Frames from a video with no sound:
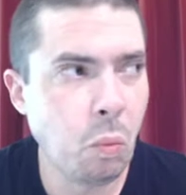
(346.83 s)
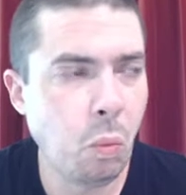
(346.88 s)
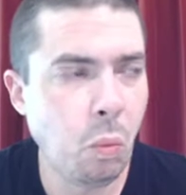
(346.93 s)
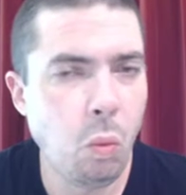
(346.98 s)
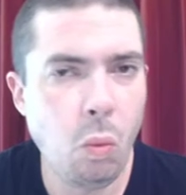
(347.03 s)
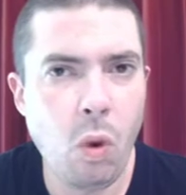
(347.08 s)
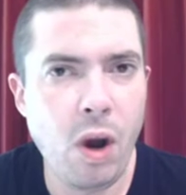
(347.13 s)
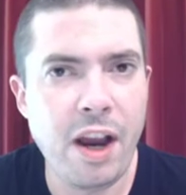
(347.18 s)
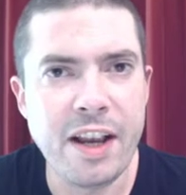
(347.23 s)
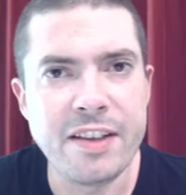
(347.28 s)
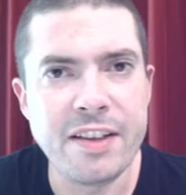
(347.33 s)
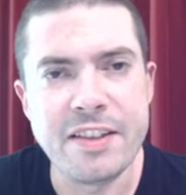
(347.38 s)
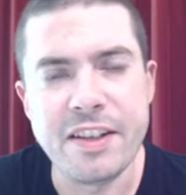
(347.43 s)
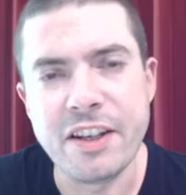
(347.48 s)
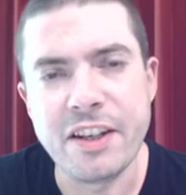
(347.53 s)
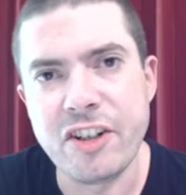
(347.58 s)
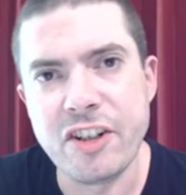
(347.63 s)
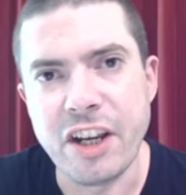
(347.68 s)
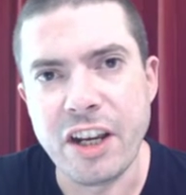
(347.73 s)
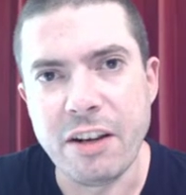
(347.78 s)
Why is it
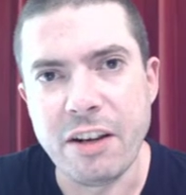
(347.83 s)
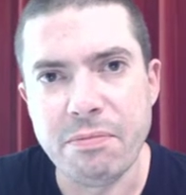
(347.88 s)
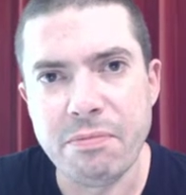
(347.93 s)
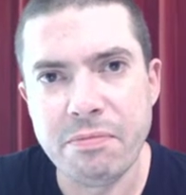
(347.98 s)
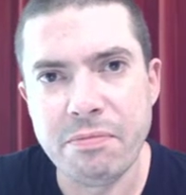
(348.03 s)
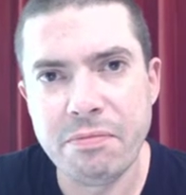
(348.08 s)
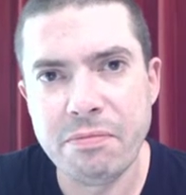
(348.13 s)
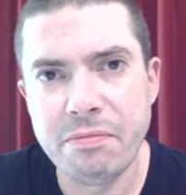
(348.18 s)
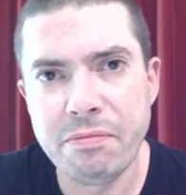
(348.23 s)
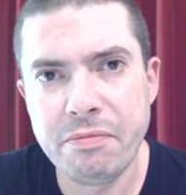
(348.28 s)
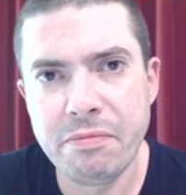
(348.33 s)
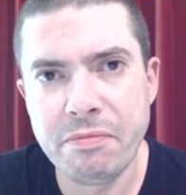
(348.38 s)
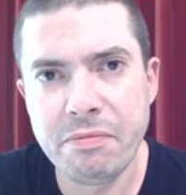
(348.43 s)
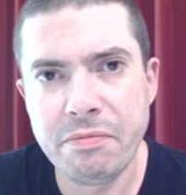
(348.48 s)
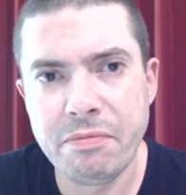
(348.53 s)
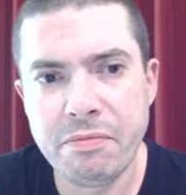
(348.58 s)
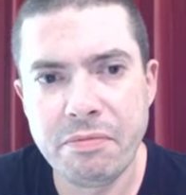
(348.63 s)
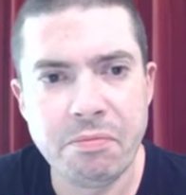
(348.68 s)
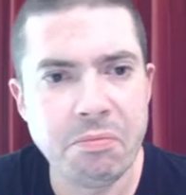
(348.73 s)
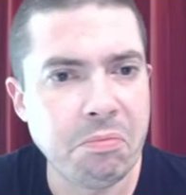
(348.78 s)
a shame?
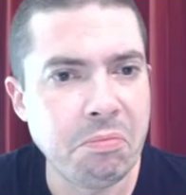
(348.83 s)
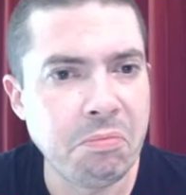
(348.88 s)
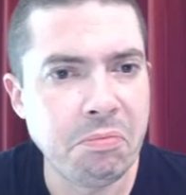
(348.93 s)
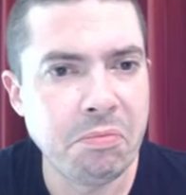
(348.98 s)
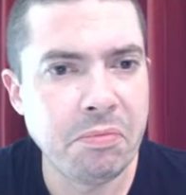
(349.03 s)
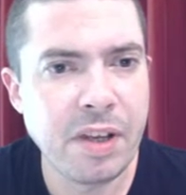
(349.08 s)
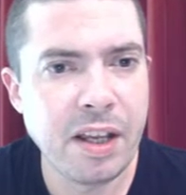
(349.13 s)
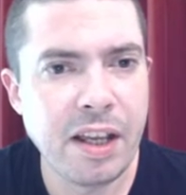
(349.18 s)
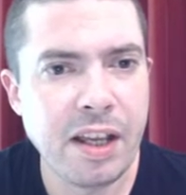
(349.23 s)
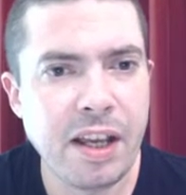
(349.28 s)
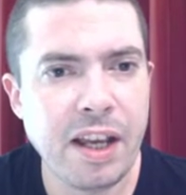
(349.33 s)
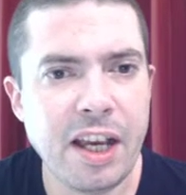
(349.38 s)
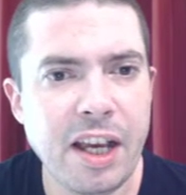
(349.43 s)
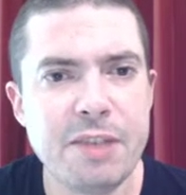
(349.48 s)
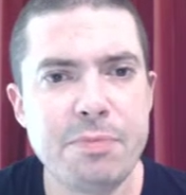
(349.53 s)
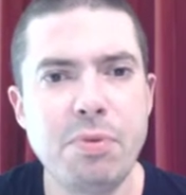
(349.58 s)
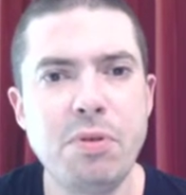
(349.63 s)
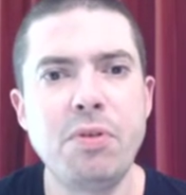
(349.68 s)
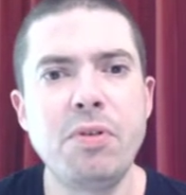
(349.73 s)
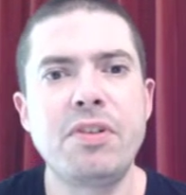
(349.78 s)
As
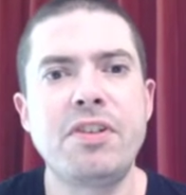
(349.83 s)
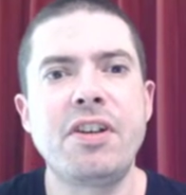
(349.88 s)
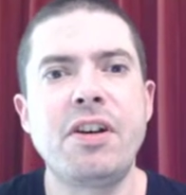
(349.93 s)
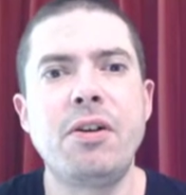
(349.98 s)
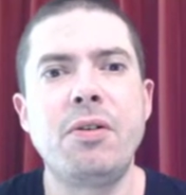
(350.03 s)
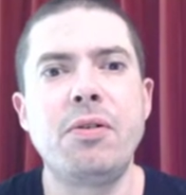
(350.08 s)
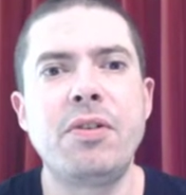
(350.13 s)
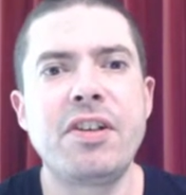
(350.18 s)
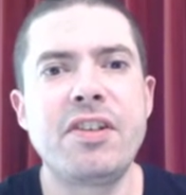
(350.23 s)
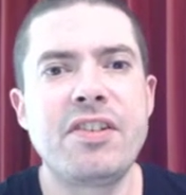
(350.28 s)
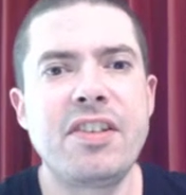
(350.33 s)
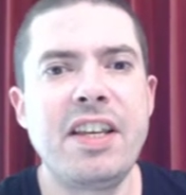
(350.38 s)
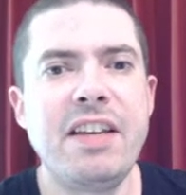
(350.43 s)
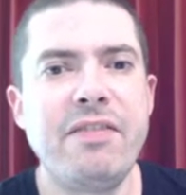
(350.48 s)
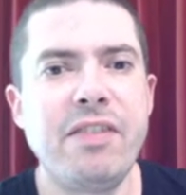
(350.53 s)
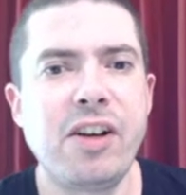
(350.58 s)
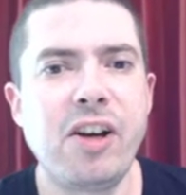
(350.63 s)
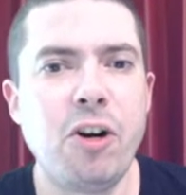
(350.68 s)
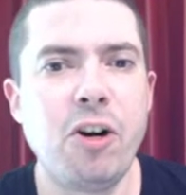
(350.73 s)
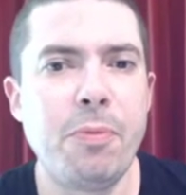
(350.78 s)
Porter told
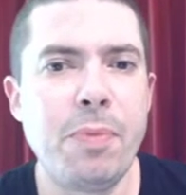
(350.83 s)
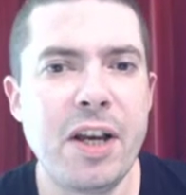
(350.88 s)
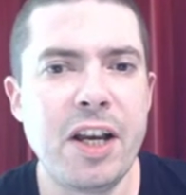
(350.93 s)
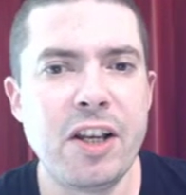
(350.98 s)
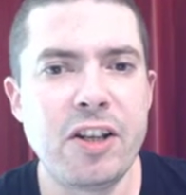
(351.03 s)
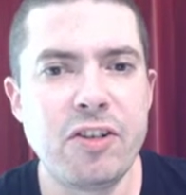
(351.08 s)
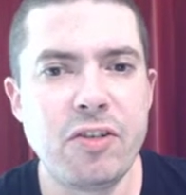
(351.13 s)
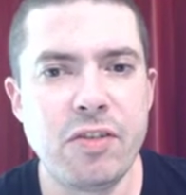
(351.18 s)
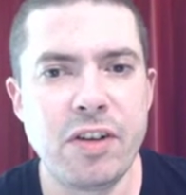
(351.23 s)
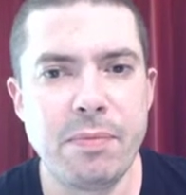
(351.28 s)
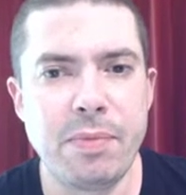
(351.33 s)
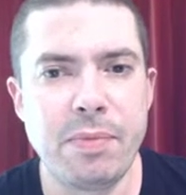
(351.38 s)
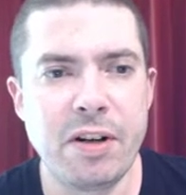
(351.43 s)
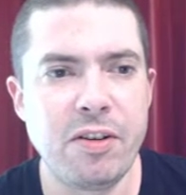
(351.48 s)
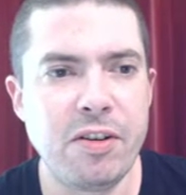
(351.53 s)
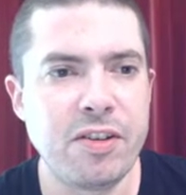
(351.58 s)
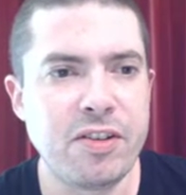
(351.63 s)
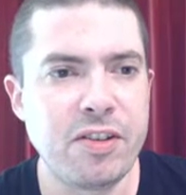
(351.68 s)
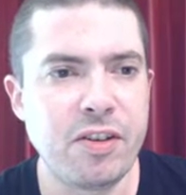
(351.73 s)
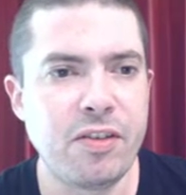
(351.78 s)
Stephen Colbert during an
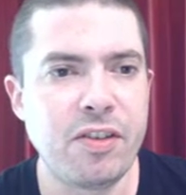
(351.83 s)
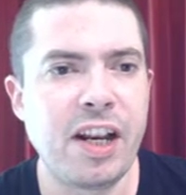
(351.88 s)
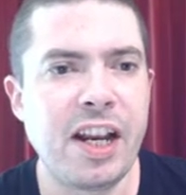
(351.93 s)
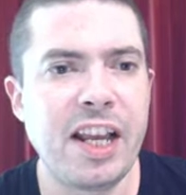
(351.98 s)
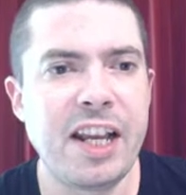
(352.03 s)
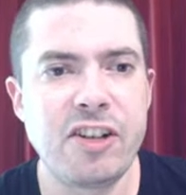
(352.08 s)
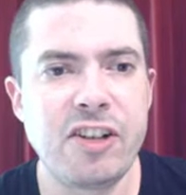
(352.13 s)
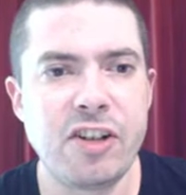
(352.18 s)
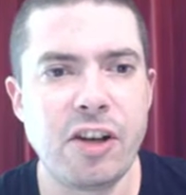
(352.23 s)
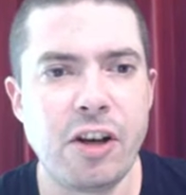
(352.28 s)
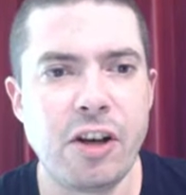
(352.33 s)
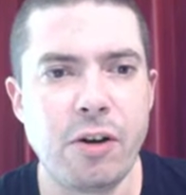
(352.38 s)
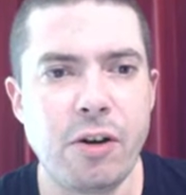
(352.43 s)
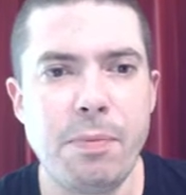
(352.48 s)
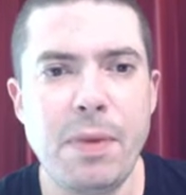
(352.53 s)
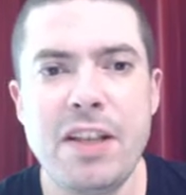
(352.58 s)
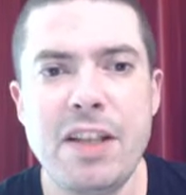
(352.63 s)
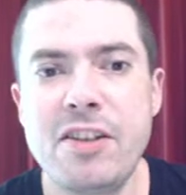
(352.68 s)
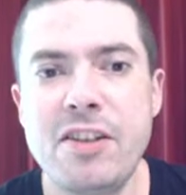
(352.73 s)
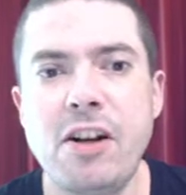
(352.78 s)
appearance on The Late Show,
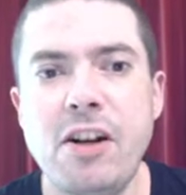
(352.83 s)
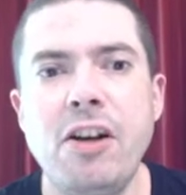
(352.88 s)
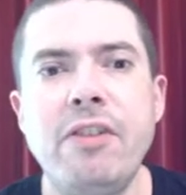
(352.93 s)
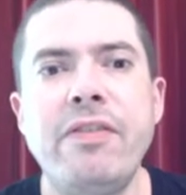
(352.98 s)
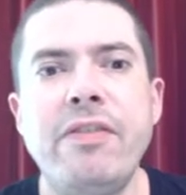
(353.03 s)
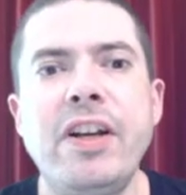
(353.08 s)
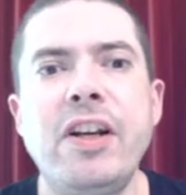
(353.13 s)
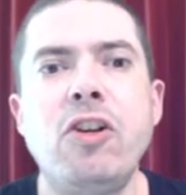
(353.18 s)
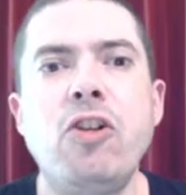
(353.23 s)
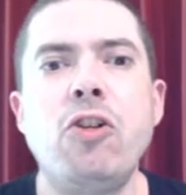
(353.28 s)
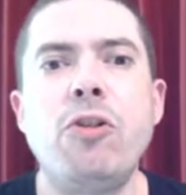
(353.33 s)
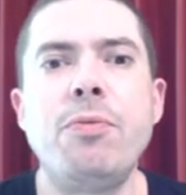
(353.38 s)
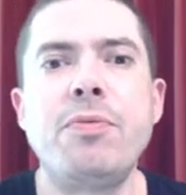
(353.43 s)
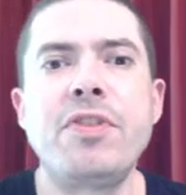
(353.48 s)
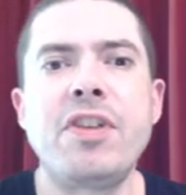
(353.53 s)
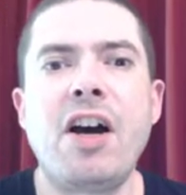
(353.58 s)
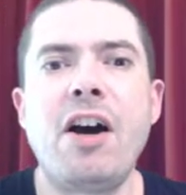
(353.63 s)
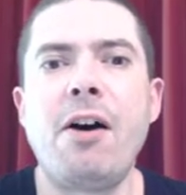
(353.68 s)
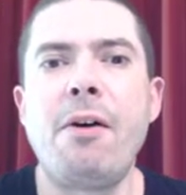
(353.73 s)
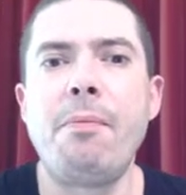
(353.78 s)
men's clothing
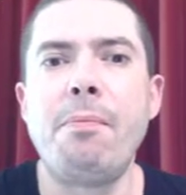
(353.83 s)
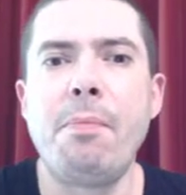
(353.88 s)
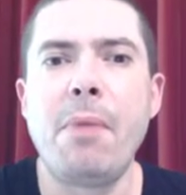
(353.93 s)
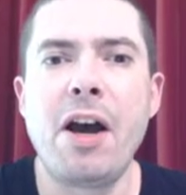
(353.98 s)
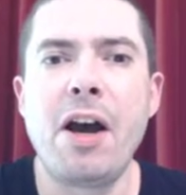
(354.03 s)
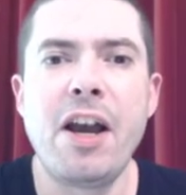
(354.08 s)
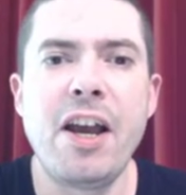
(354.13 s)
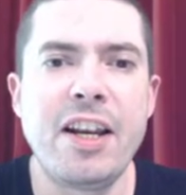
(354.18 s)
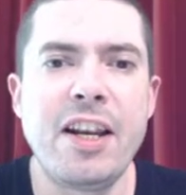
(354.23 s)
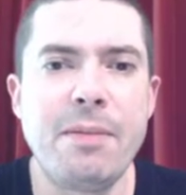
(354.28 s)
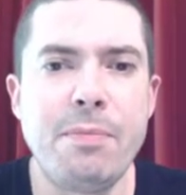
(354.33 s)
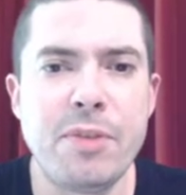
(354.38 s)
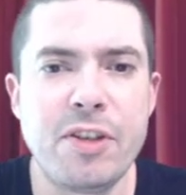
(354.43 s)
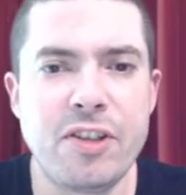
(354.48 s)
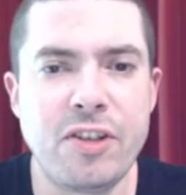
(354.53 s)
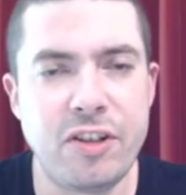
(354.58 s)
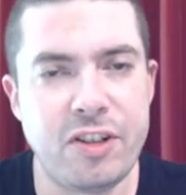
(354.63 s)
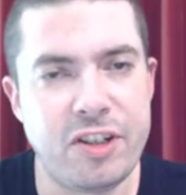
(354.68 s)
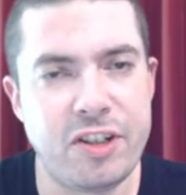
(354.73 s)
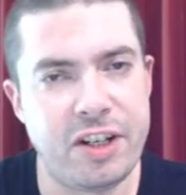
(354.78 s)
norms are mired in
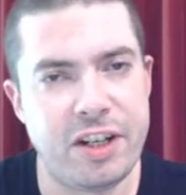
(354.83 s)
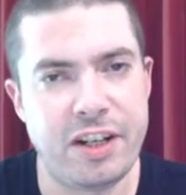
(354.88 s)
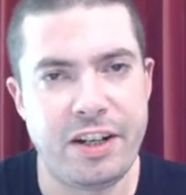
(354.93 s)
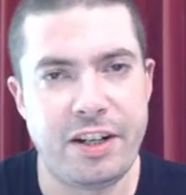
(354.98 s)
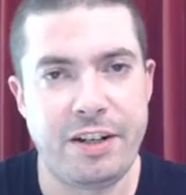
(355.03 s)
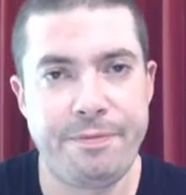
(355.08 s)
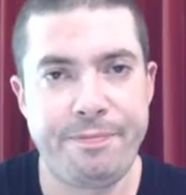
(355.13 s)
misogyny.